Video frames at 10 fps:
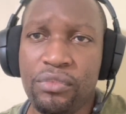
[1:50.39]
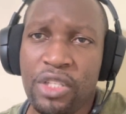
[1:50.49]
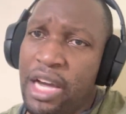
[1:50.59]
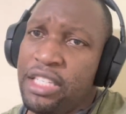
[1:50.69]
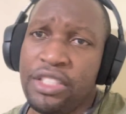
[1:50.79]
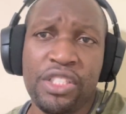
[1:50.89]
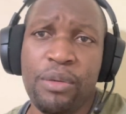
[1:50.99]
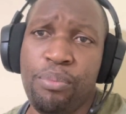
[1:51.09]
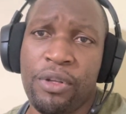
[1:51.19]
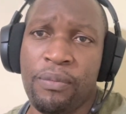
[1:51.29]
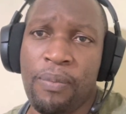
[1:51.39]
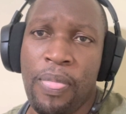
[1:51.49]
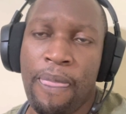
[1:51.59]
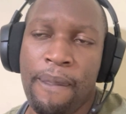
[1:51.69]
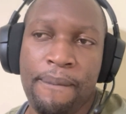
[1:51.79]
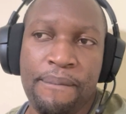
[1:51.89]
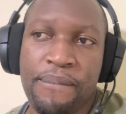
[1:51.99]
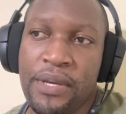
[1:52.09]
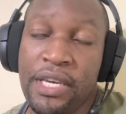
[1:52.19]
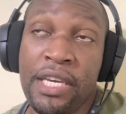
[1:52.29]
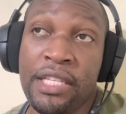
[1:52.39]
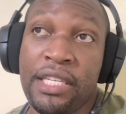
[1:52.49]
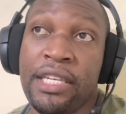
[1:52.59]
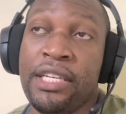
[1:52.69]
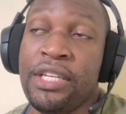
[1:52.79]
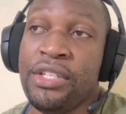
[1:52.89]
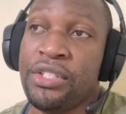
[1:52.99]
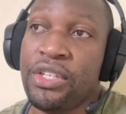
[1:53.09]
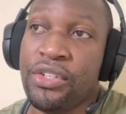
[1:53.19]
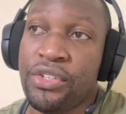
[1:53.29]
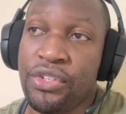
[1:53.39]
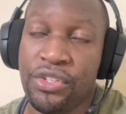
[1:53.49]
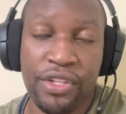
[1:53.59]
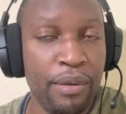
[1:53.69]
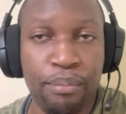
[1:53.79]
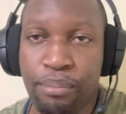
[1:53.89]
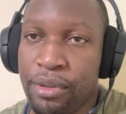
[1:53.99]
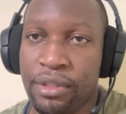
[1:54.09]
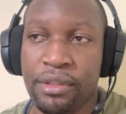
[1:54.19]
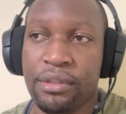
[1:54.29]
And it's simple. It is simple.